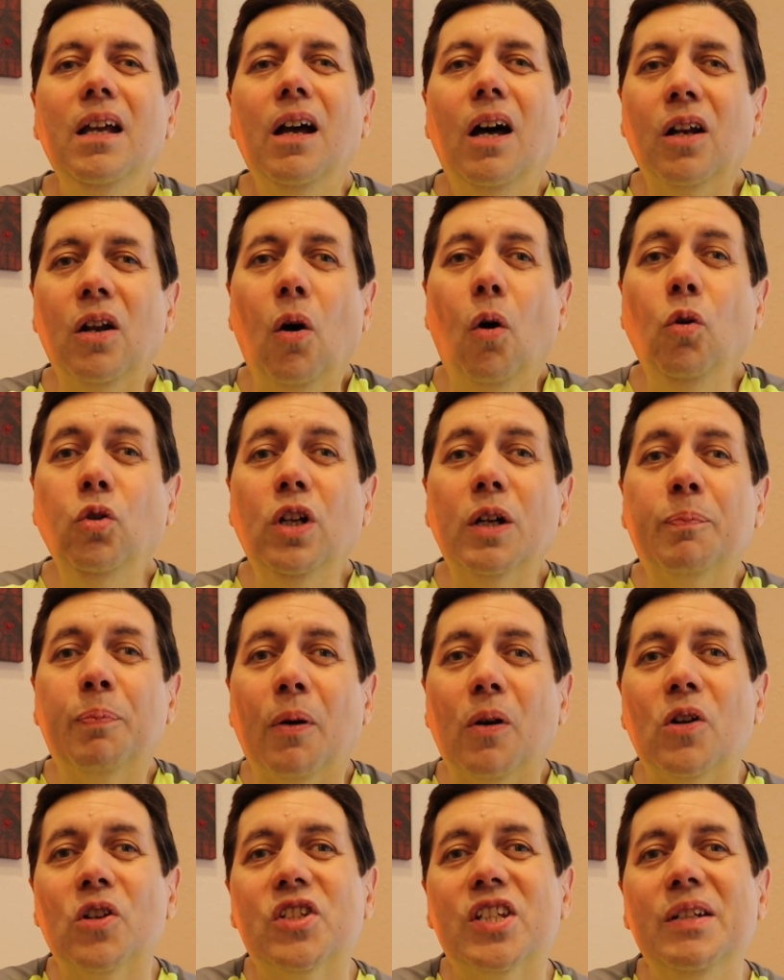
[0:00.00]
an older
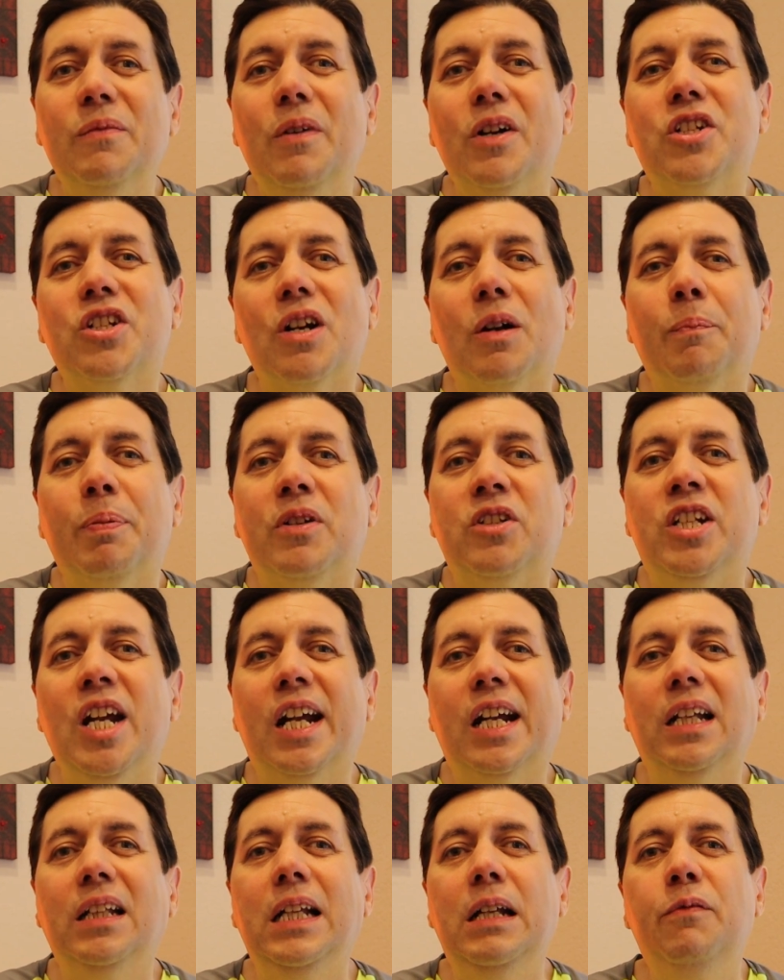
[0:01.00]
person, which are
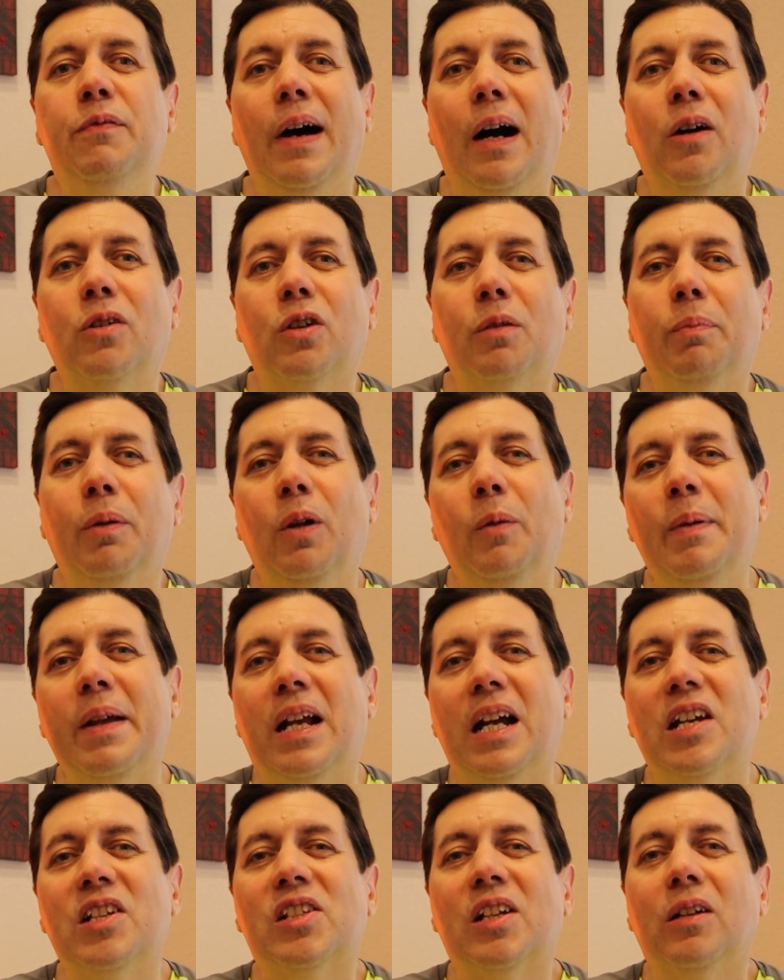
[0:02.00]
particularly vulnerable
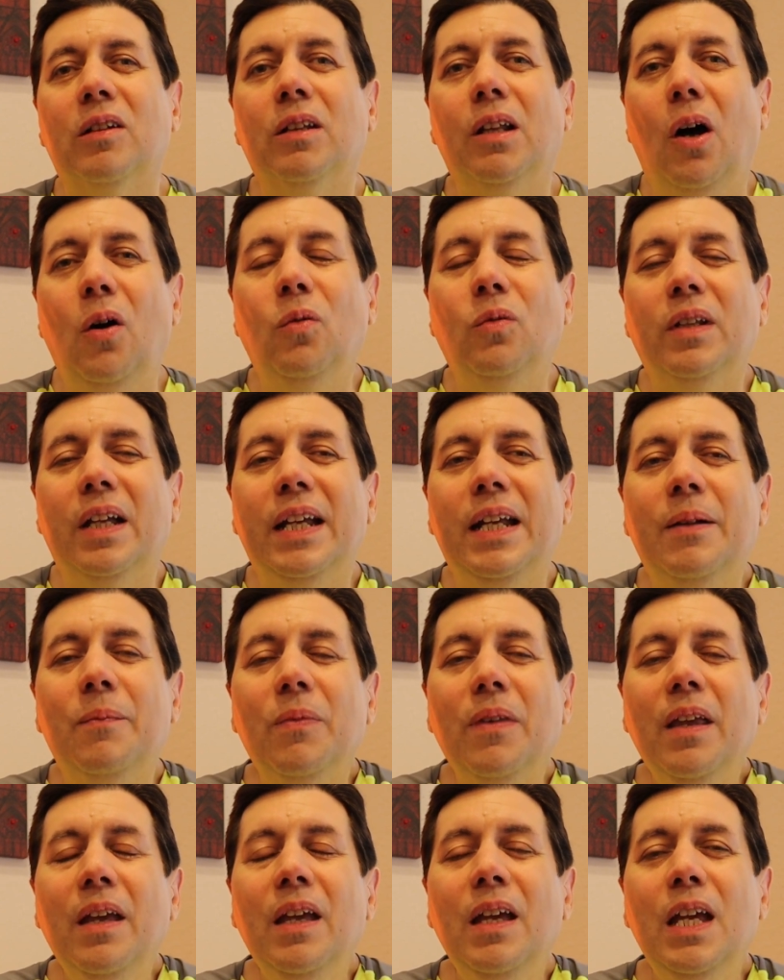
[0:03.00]
because they're lonely,
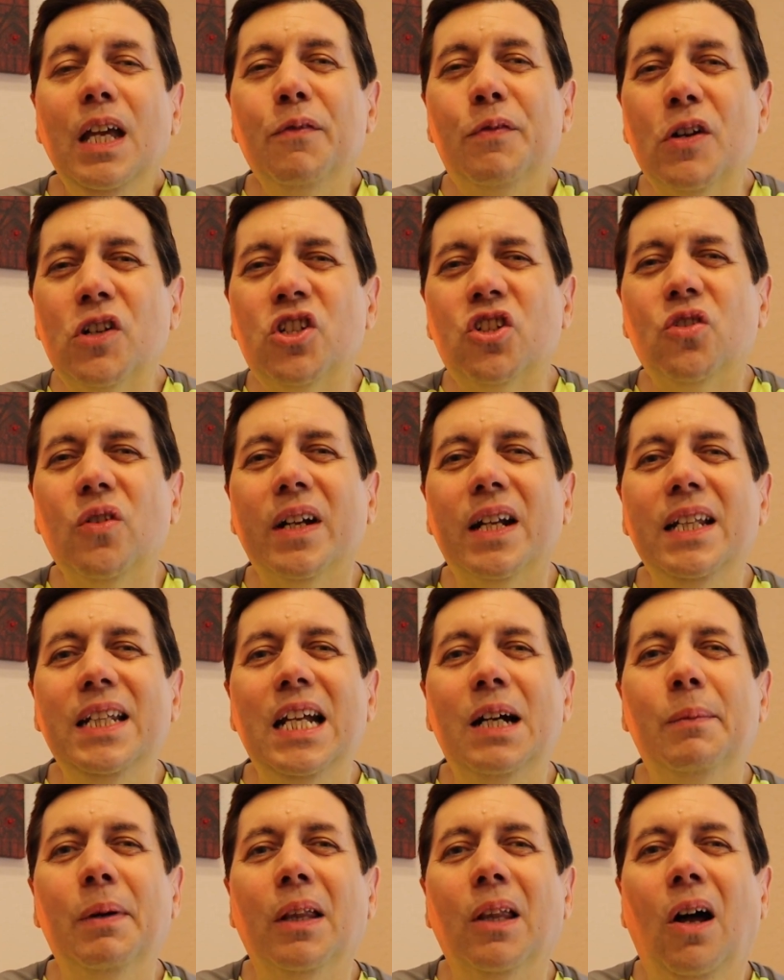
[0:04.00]
if you're stringing
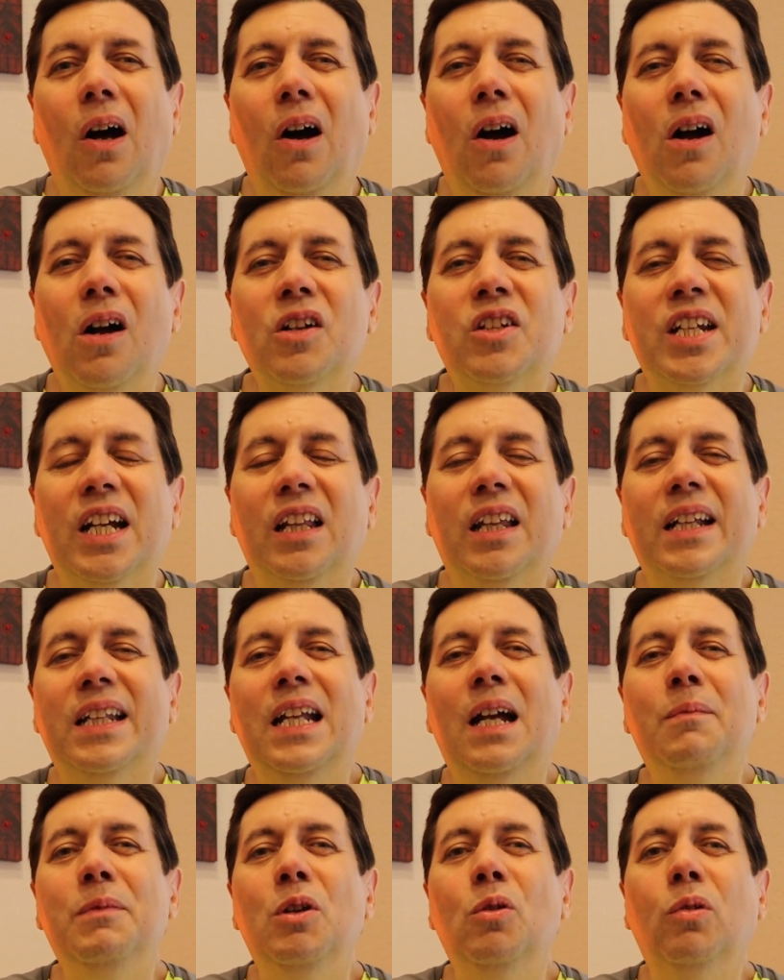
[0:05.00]
them along, telling
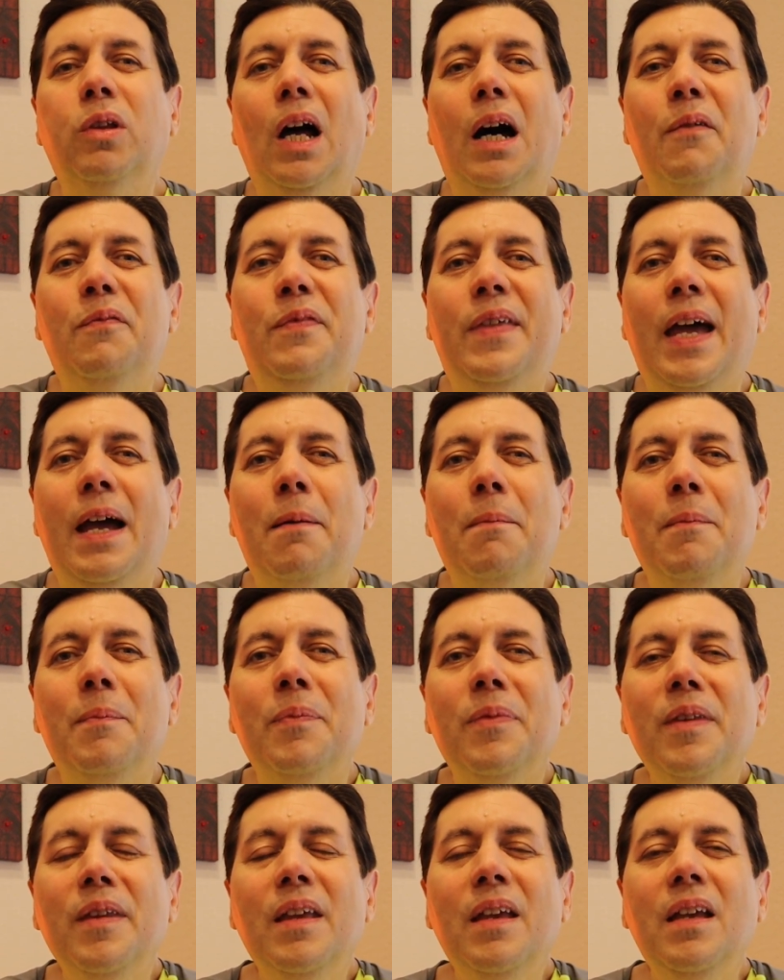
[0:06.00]
them you love
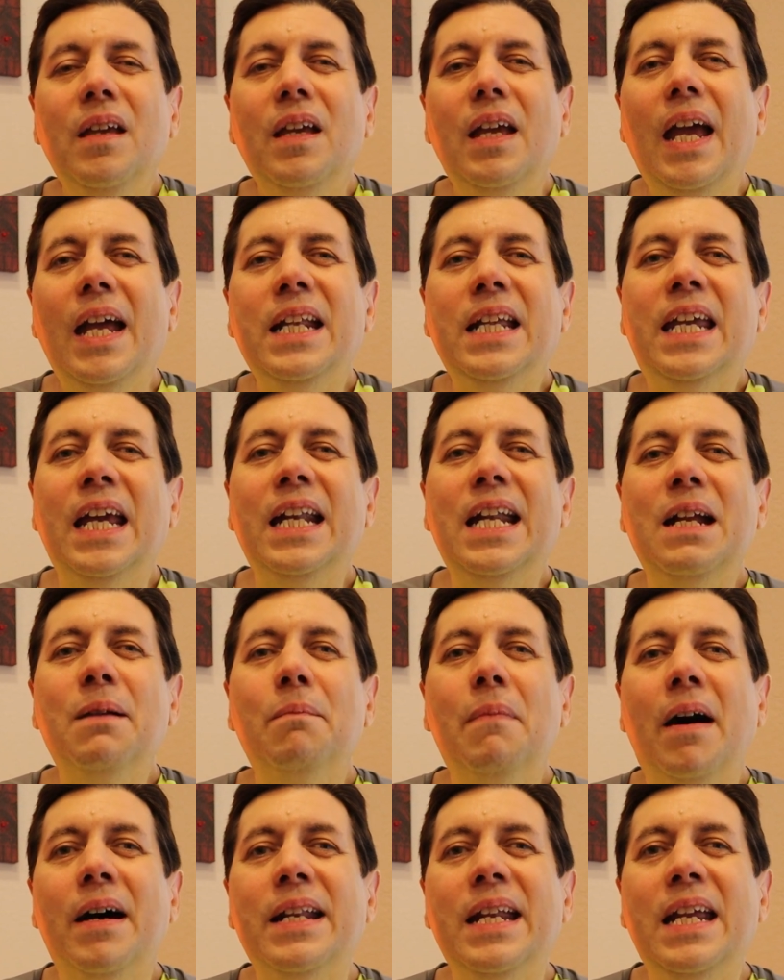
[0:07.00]
them, and getting
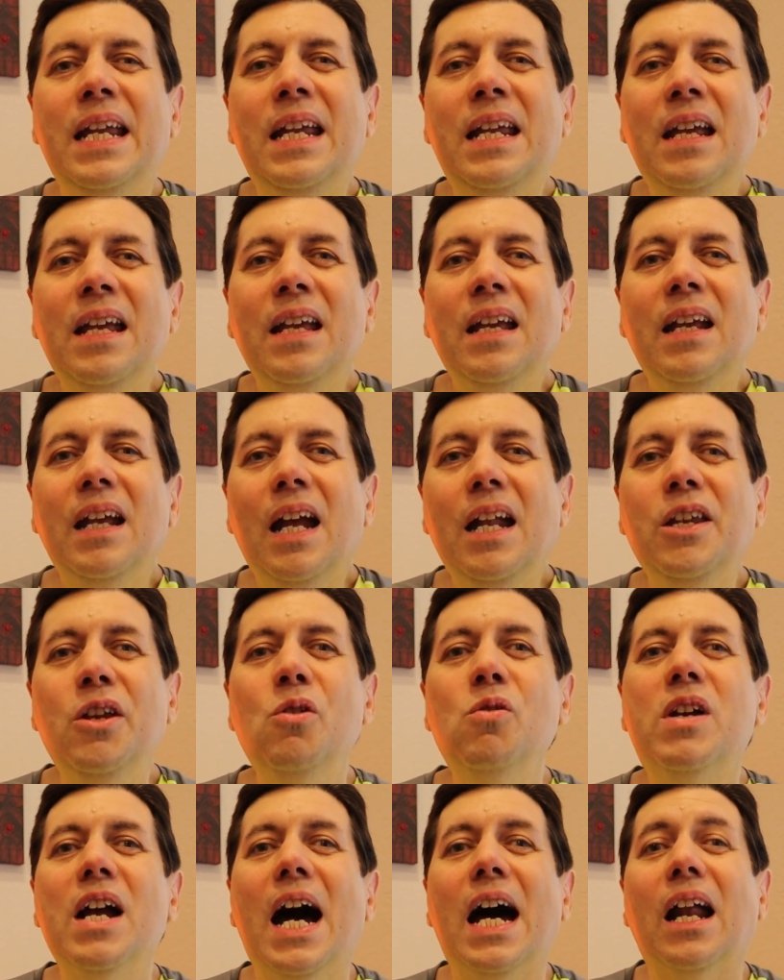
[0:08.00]
money, and
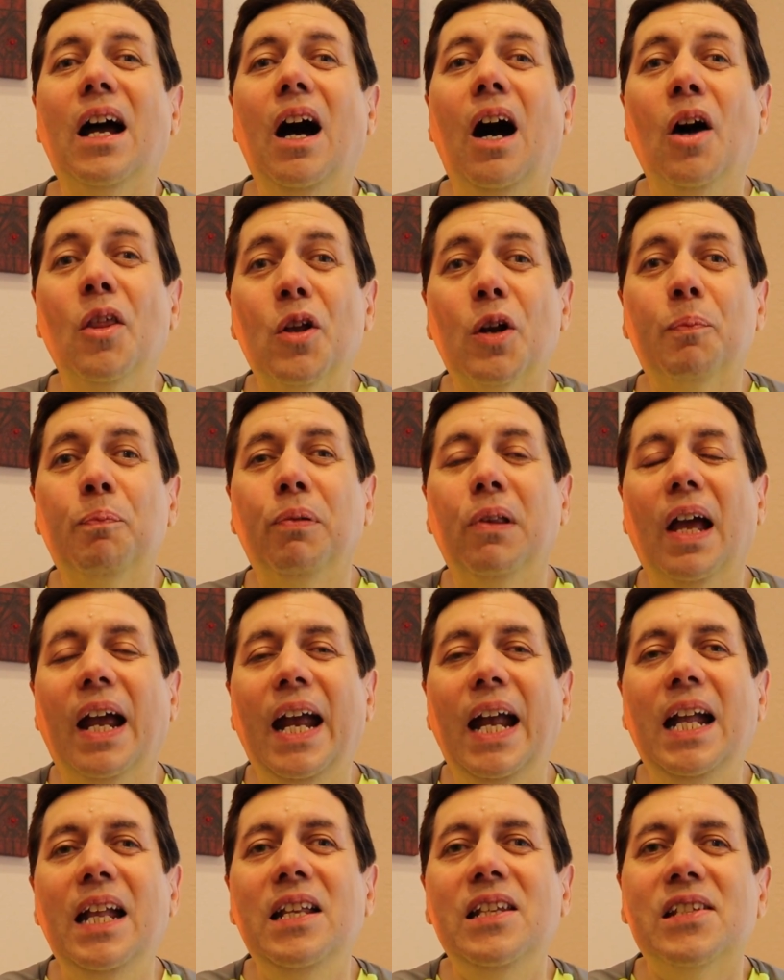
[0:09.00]
you got other
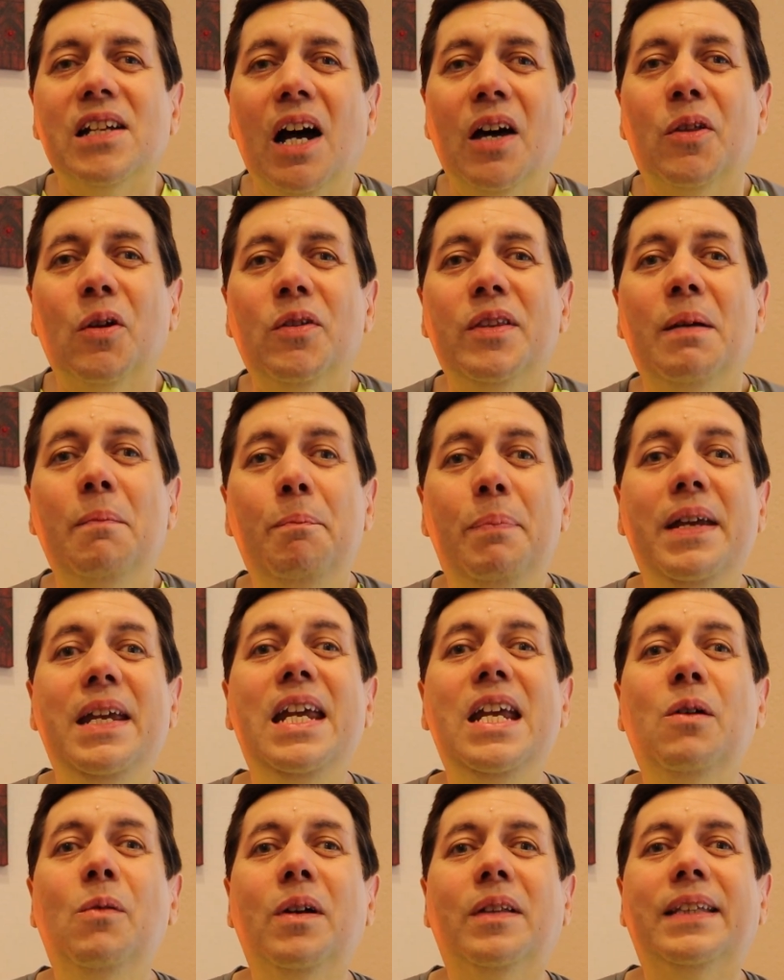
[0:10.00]
plans other than
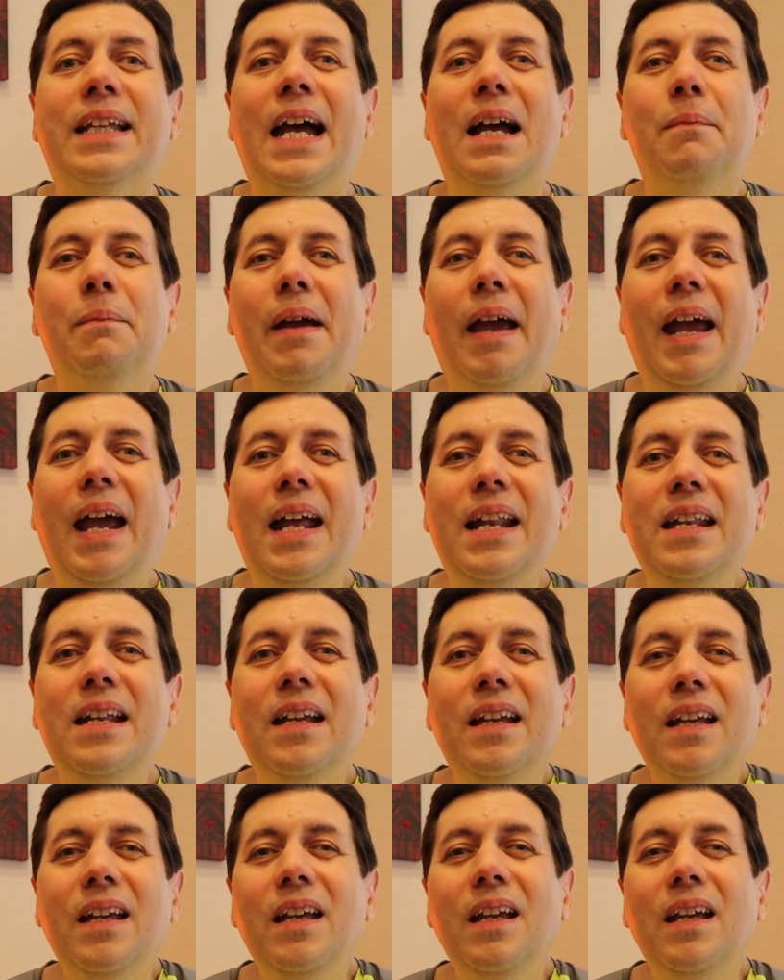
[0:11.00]
being with that man,